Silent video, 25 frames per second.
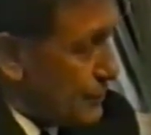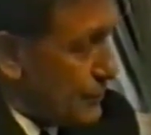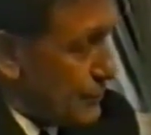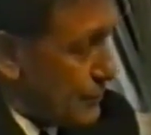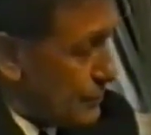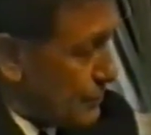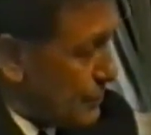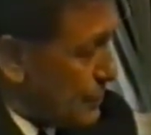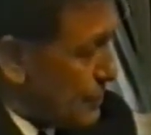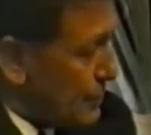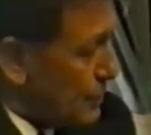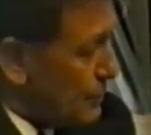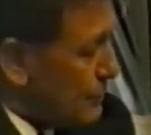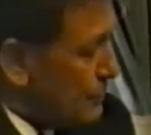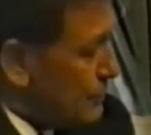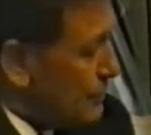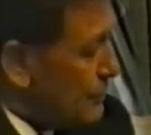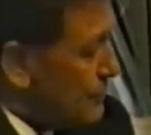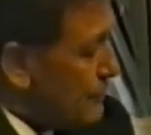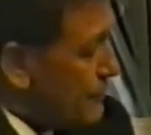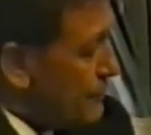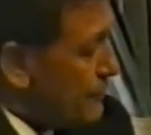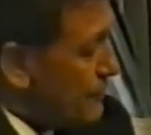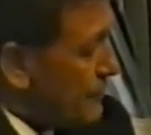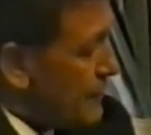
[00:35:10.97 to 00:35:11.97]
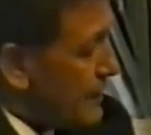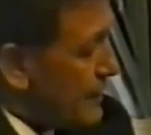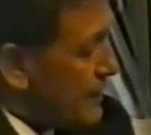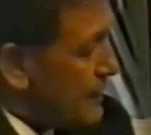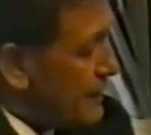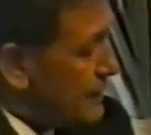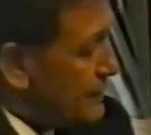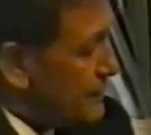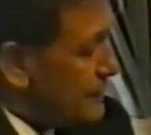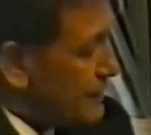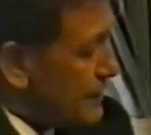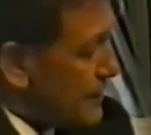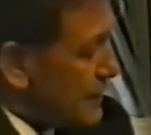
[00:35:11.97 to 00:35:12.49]
the room
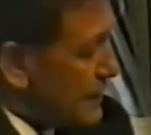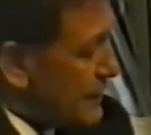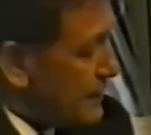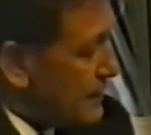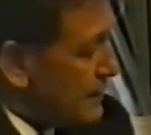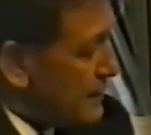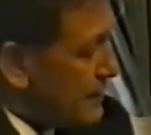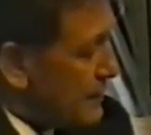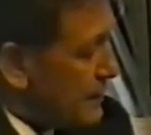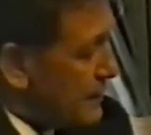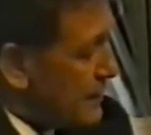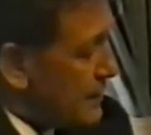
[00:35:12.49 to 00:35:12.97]
to see it,